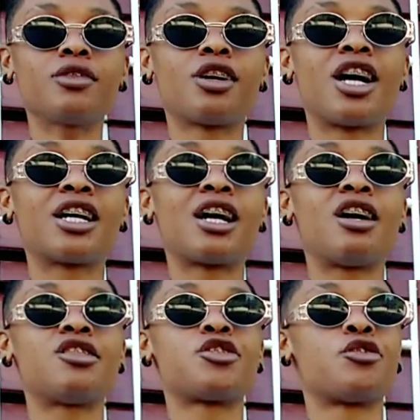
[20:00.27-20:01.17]
Right,
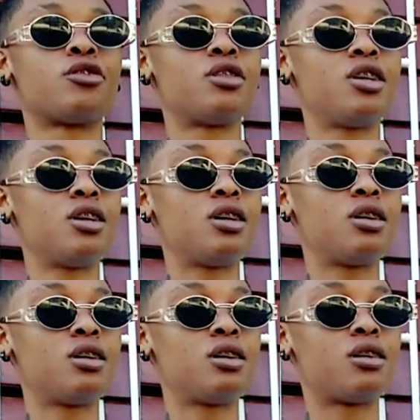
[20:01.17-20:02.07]
guys? So
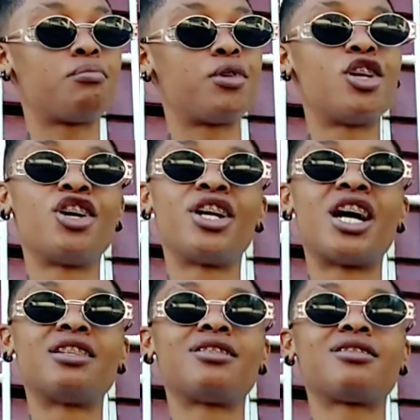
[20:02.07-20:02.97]
I learned
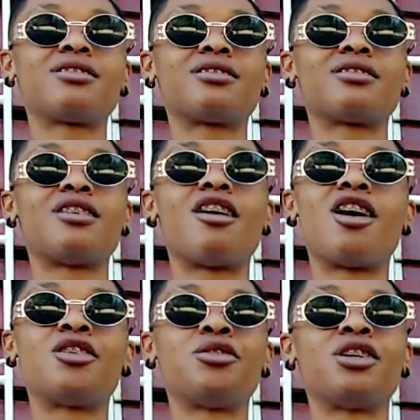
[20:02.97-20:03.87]
that the
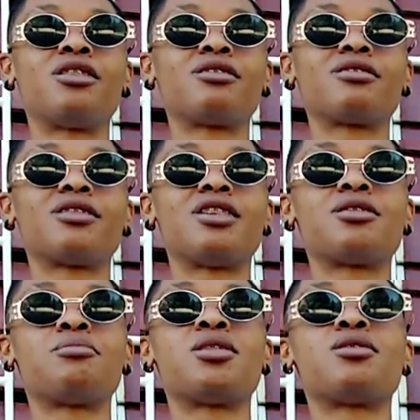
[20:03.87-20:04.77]
hard way,
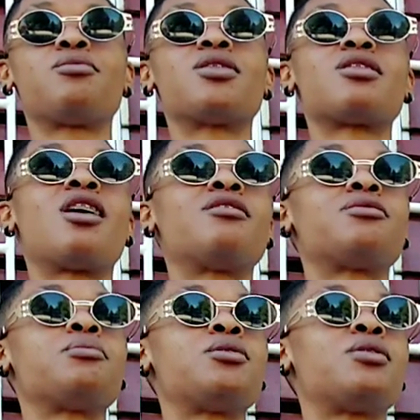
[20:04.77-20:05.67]
isn't it? It was hard
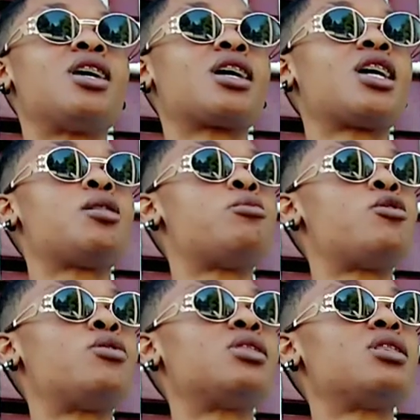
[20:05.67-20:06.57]
for me when I came
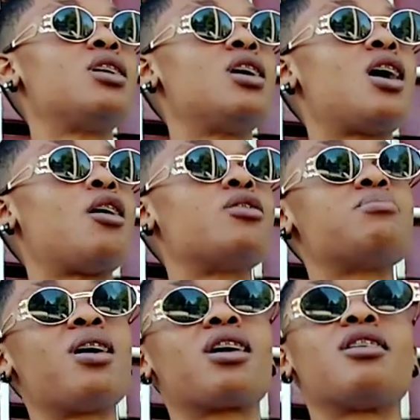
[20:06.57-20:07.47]
out. I was
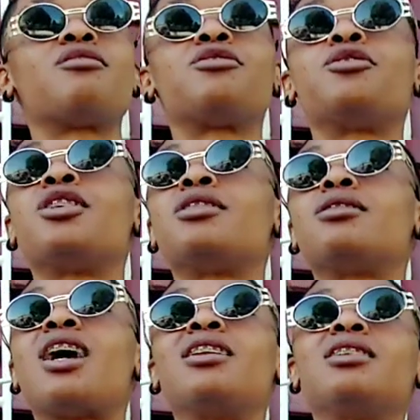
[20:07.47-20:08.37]
back and forth.
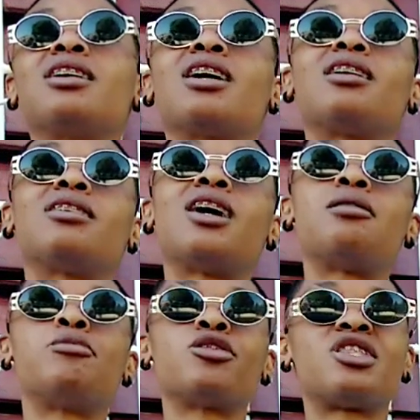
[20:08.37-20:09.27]
I didn't get
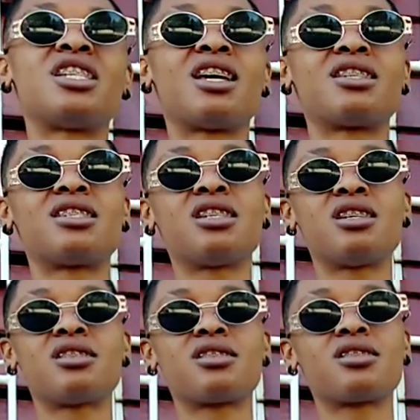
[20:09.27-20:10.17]
that much
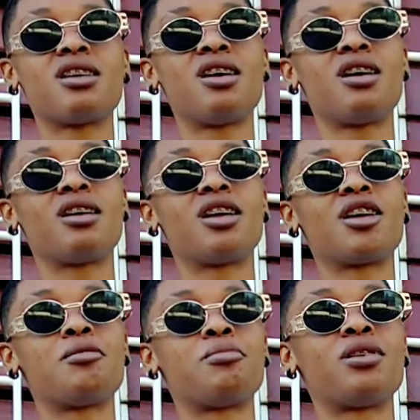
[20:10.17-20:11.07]
CXCs. You
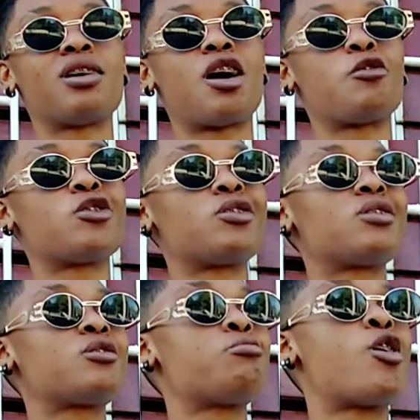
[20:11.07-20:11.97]
get me? I was
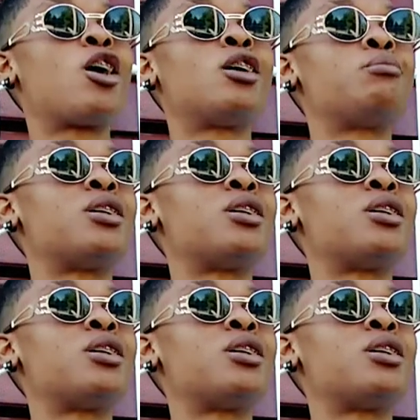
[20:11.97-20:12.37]
smart.